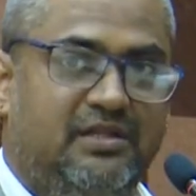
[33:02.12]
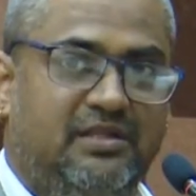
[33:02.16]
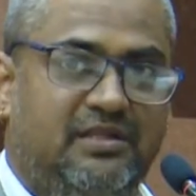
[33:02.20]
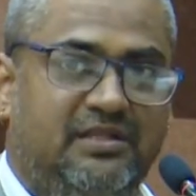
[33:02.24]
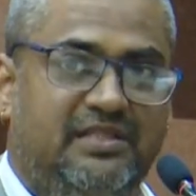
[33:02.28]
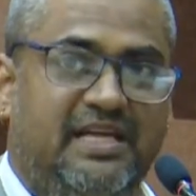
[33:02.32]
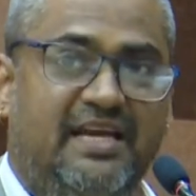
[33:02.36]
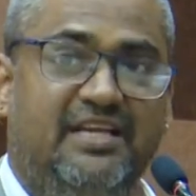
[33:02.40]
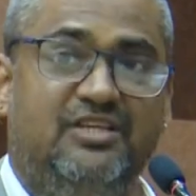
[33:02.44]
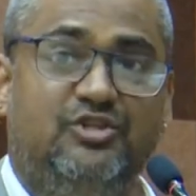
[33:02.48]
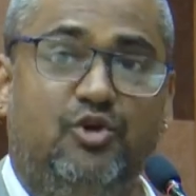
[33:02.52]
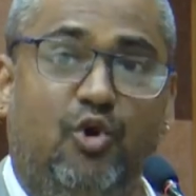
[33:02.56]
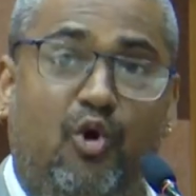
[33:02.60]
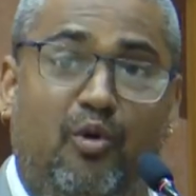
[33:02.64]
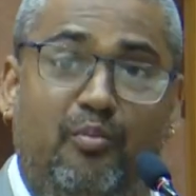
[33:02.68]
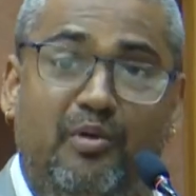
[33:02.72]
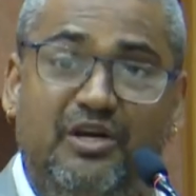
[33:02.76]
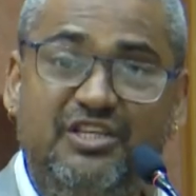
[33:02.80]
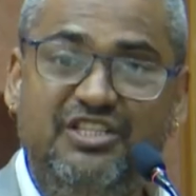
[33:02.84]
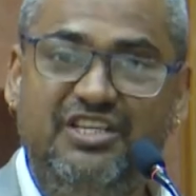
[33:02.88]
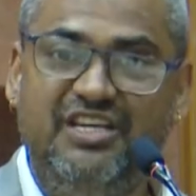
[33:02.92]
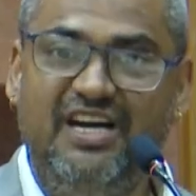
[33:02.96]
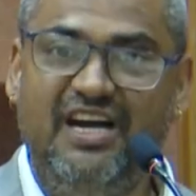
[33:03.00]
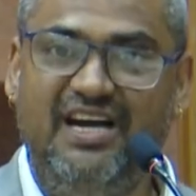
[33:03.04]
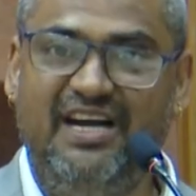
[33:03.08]
There is
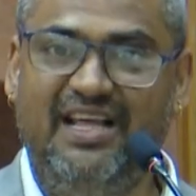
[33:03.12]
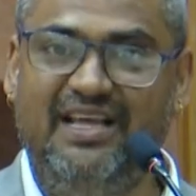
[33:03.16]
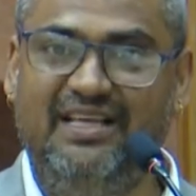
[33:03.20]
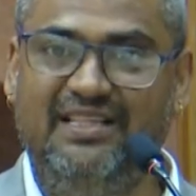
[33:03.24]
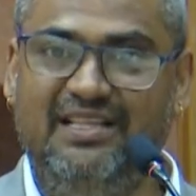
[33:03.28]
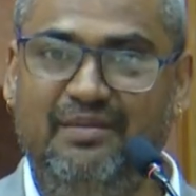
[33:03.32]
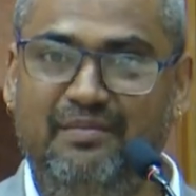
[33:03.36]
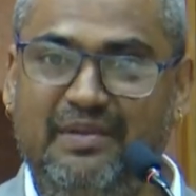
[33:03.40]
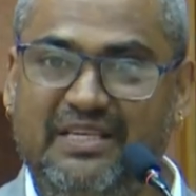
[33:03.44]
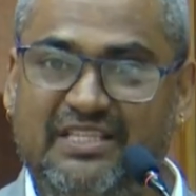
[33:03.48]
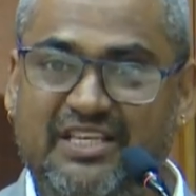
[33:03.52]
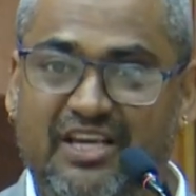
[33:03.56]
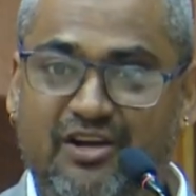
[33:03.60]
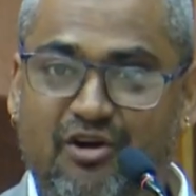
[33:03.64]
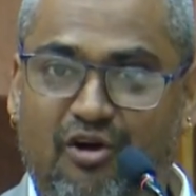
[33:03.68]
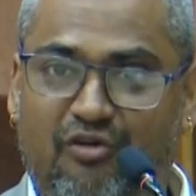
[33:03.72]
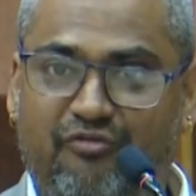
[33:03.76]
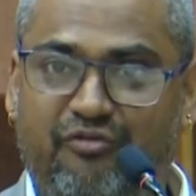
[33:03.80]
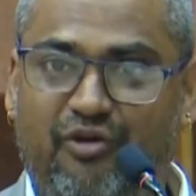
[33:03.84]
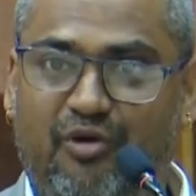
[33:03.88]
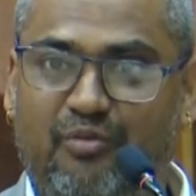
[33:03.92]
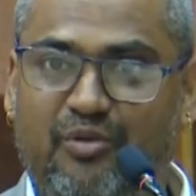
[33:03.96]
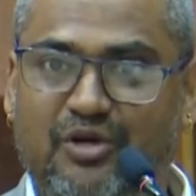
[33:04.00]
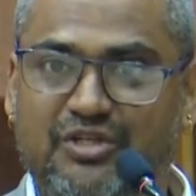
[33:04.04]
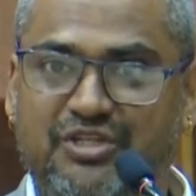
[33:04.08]
homogeneity, the missing of
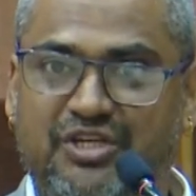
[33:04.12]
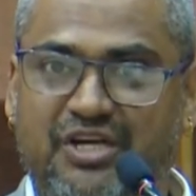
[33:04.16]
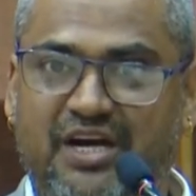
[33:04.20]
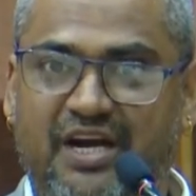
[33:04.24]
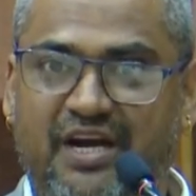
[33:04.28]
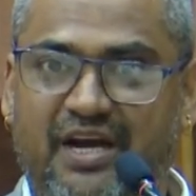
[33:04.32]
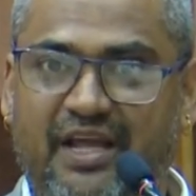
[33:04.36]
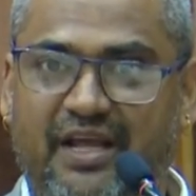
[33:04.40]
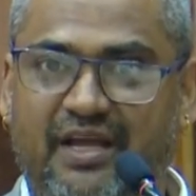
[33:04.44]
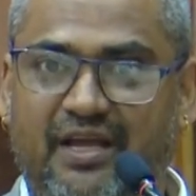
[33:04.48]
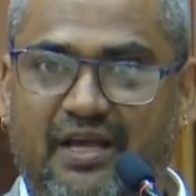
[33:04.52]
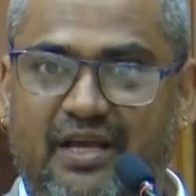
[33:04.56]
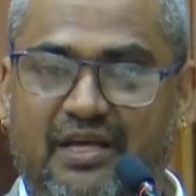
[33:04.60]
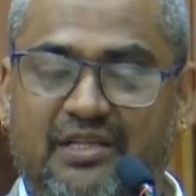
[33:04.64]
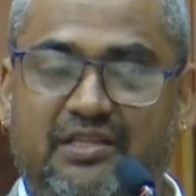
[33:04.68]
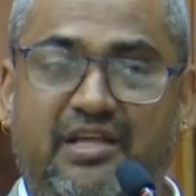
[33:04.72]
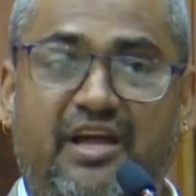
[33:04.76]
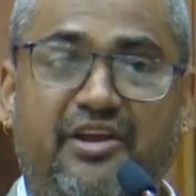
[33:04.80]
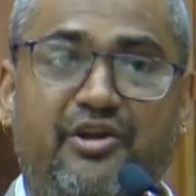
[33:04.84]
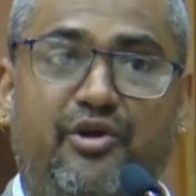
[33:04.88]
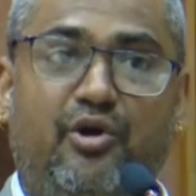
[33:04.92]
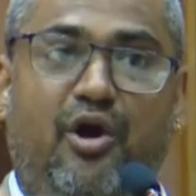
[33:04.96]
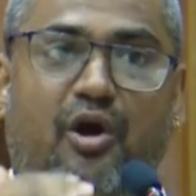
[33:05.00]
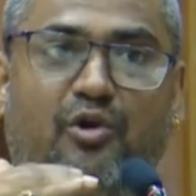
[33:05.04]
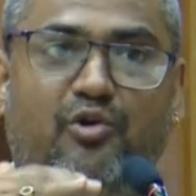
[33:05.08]
homogeneity.
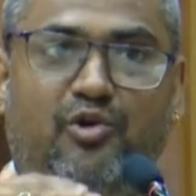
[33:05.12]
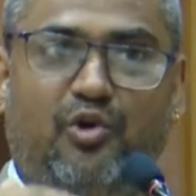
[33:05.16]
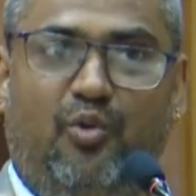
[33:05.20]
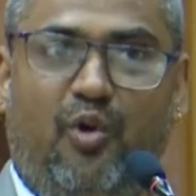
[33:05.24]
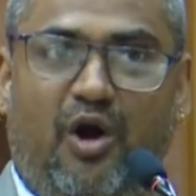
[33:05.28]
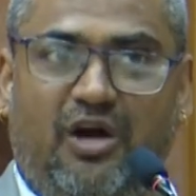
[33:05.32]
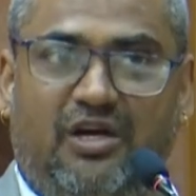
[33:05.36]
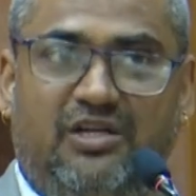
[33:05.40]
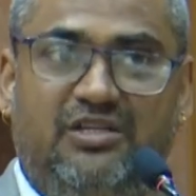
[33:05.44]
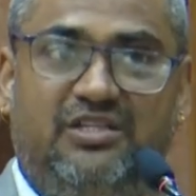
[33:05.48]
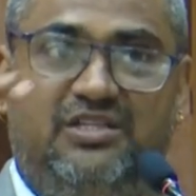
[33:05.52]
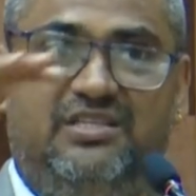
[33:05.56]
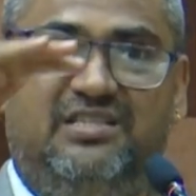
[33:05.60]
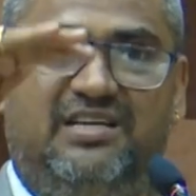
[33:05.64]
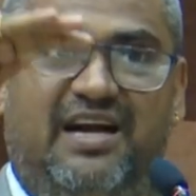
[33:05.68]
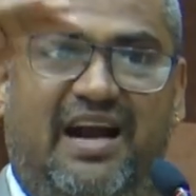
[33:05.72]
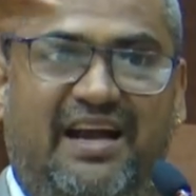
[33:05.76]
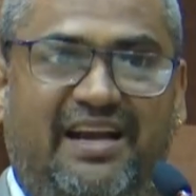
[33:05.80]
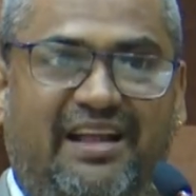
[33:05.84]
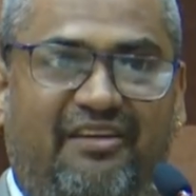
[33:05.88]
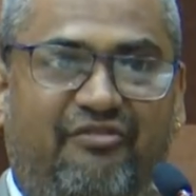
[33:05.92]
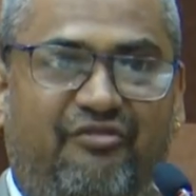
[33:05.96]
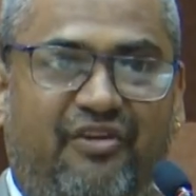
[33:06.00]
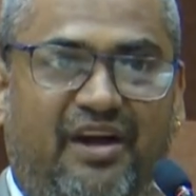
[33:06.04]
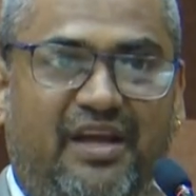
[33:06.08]
Then you have to what?
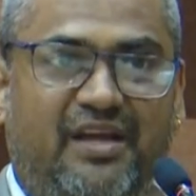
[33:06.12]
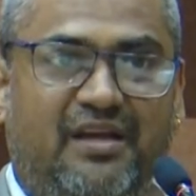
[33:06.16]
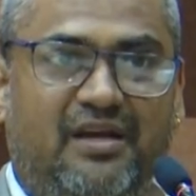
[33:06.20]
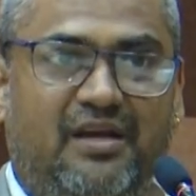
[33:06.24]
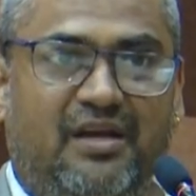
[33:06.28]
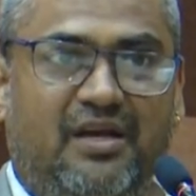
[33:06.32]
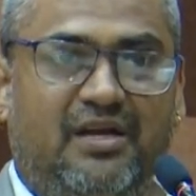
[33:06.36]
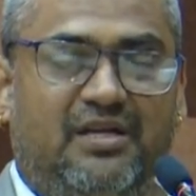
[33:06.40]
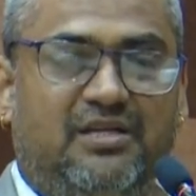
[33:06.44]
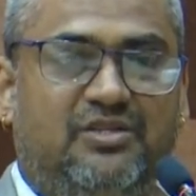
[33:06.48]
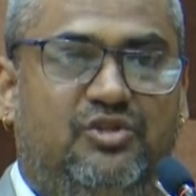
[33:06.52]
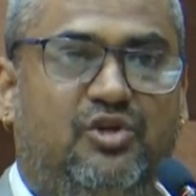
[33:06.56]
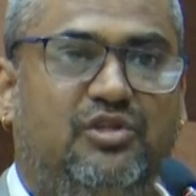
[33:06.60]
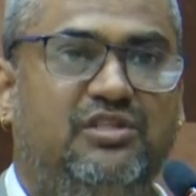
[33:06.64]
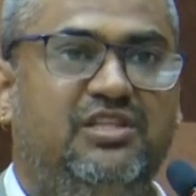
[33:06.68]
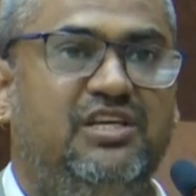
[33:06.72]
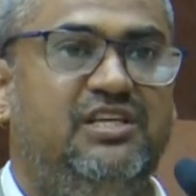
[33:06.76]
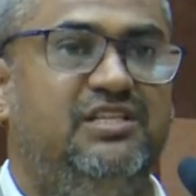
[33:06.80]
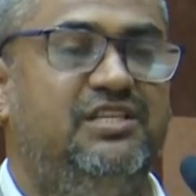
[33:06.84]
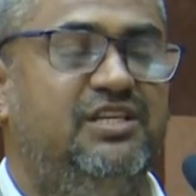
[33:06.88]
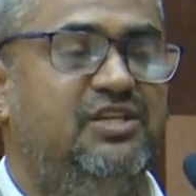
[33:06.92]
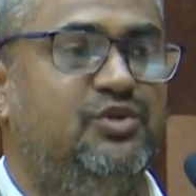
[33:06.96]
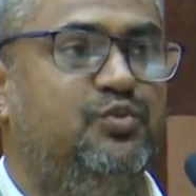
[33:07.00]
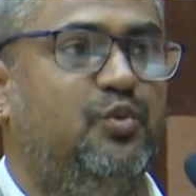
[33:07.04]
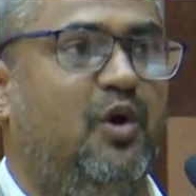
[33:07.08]
Stratify. So
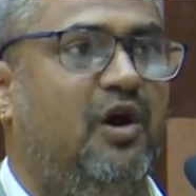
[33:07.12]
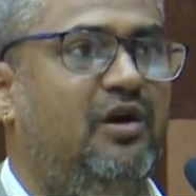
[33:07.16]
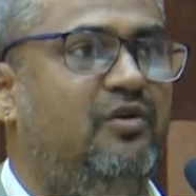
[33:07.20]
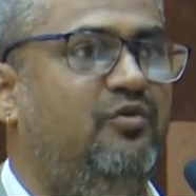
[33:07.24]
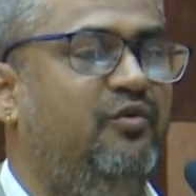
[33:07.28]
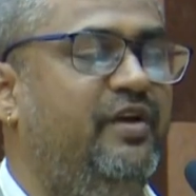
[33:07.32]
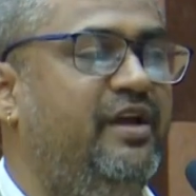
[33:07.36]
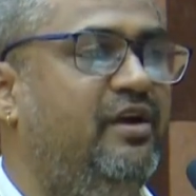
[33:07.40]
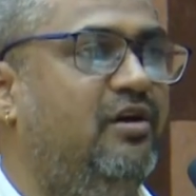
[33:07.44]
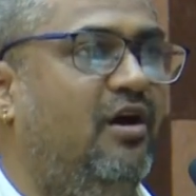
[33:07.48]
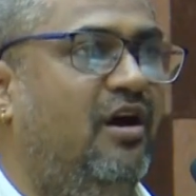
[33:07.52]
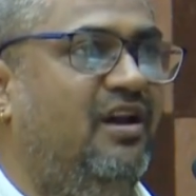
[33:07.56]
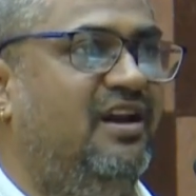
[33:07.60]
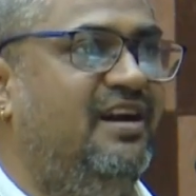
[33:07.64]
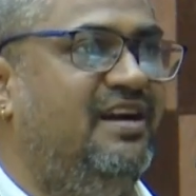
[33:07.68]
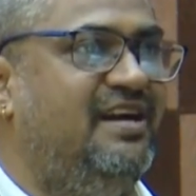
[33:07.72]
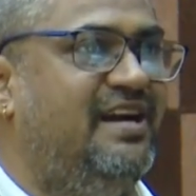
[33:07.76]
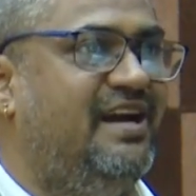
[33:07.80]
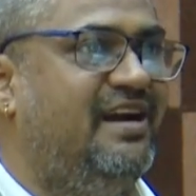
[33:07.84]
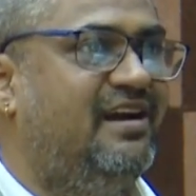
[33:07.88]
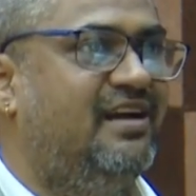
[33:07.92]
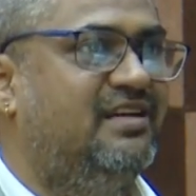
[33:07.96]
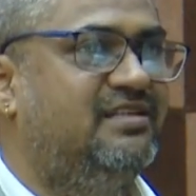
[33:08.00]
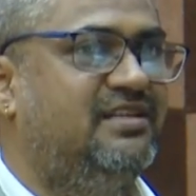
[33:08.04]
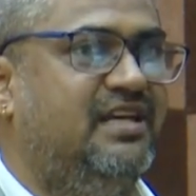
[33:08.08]
this is what we call in
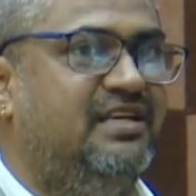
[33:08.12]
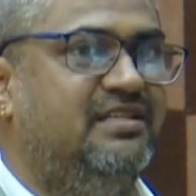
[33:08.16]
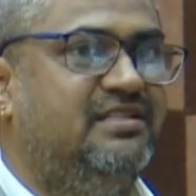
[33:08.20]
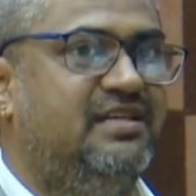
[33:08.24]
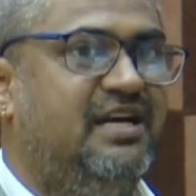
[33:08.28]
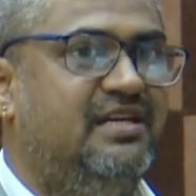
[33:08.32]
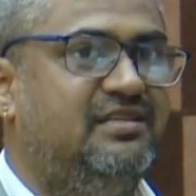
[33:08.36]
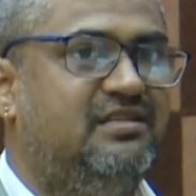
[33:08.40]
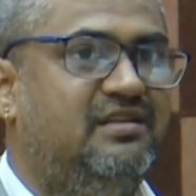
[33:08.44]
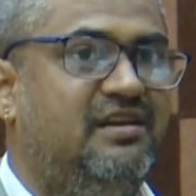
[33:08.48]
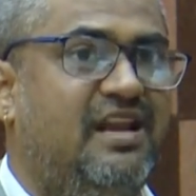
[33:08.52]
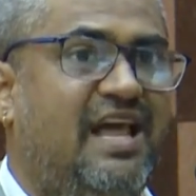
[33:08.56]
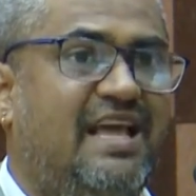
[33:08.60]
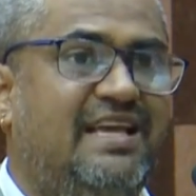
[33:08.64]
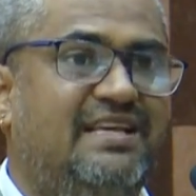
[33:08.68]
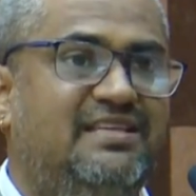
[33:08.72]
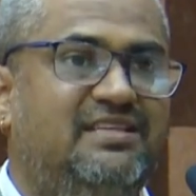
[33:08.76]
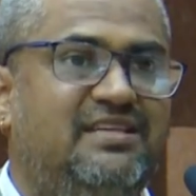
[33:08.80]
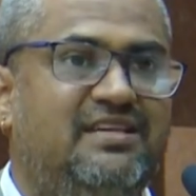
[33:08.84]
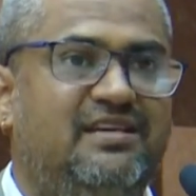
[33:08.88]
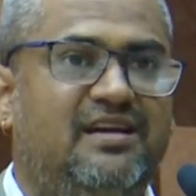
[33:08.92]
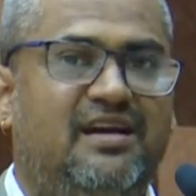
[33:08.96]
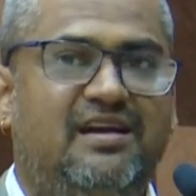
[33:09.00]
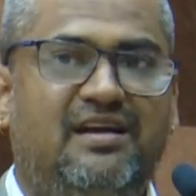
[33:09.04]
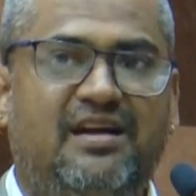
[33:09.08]
data science as
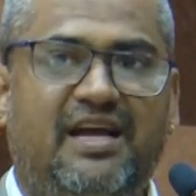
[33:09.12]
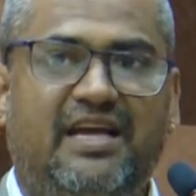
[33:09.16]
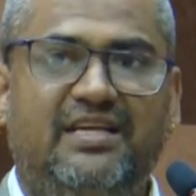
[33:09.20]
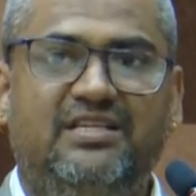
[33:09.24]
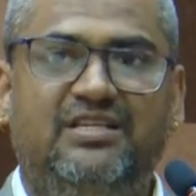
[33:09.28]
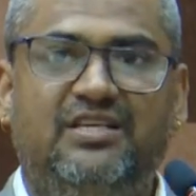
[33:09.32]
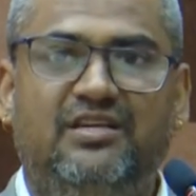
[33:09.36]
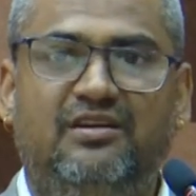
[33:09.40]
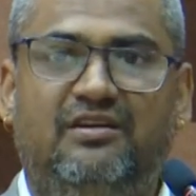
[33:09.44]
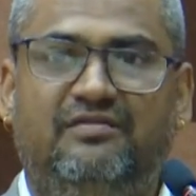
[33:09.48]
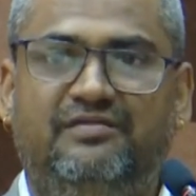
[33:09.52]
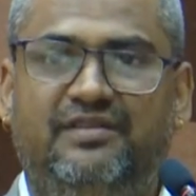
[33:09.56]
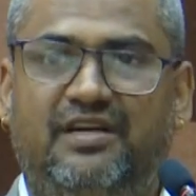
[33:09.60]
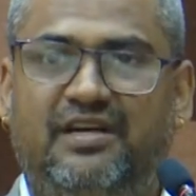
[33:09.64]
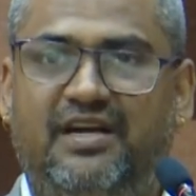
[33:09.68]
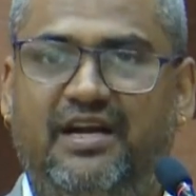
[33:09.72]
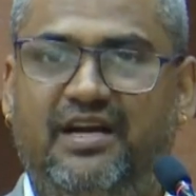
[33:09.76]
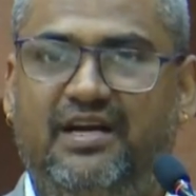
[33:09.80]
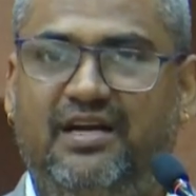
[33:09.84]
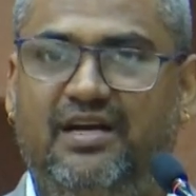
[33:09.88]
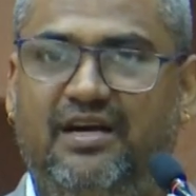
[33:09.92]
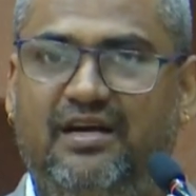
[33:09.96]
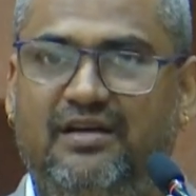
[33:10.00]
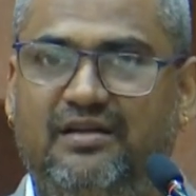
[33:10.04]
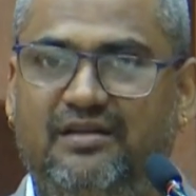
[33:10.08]
slicing and dicing of the
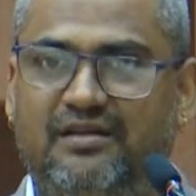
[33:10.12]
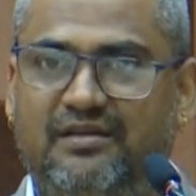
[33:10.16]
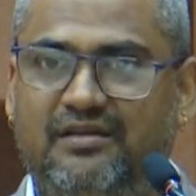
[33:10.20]
data.